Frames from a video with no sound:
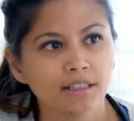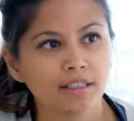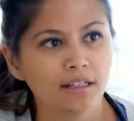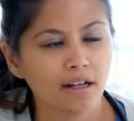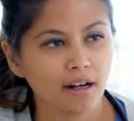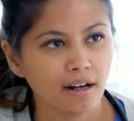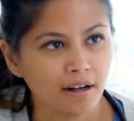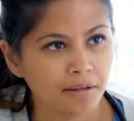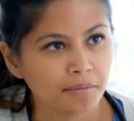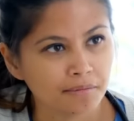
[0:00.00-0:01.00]
to rule out a
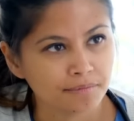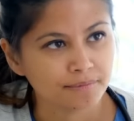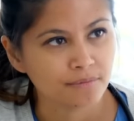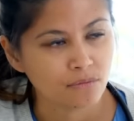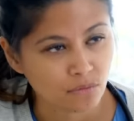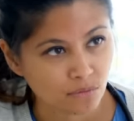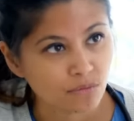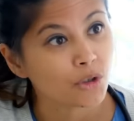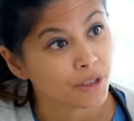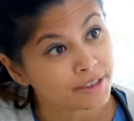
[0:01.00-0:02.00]
UTI,
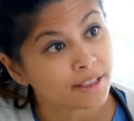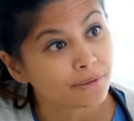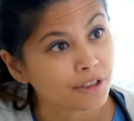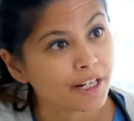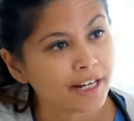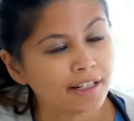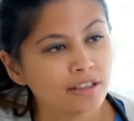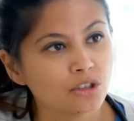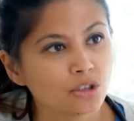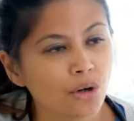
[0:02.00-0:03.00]
kidney
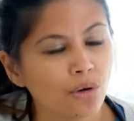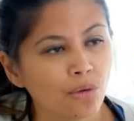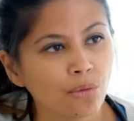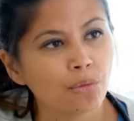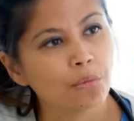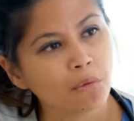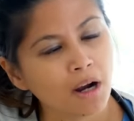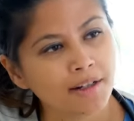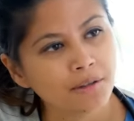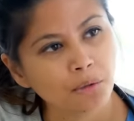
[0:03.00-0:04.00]
stones, or another
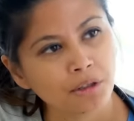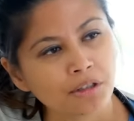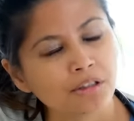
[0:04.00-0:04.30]
condition.